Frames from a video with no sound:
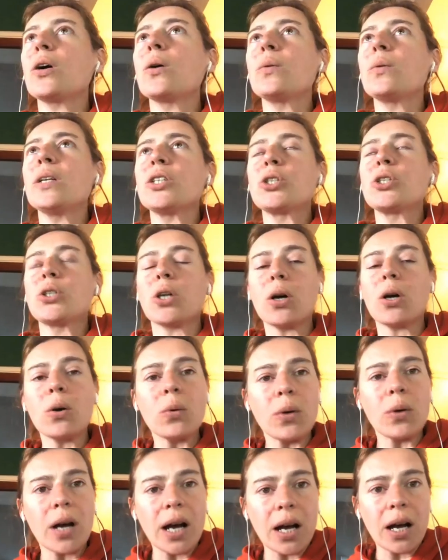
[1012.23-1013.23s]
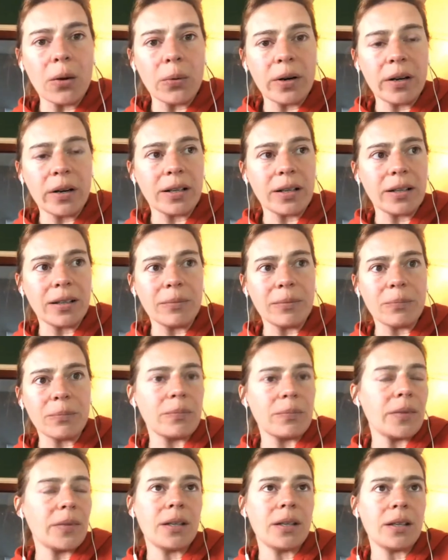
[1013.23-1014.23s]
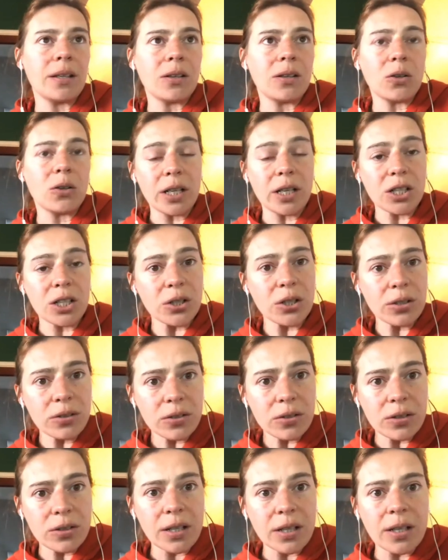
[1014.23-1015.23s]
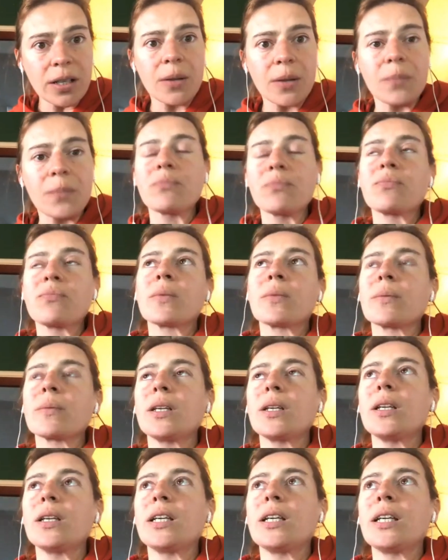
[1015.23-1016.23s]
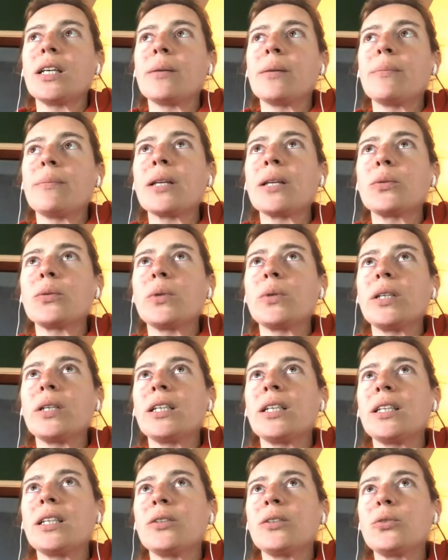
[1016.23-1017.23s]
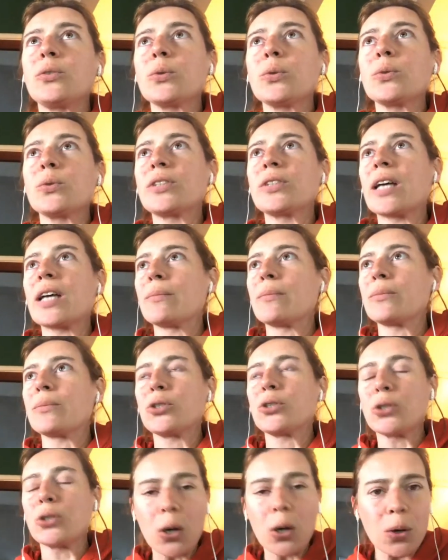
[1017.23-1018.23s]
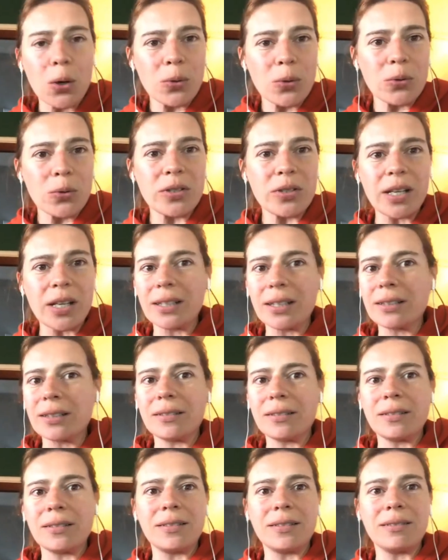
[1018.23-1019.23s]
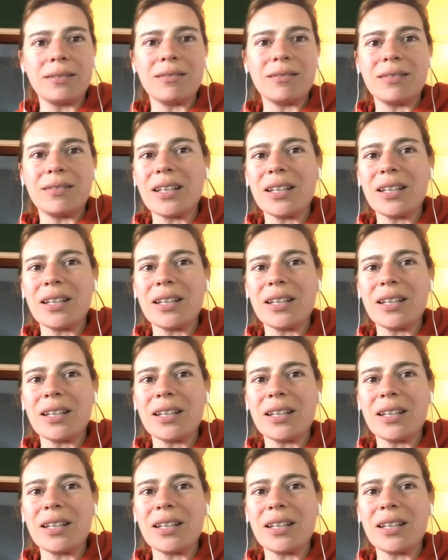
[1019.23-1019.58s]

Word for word: only show our uh, collections, uh, but we do some shows and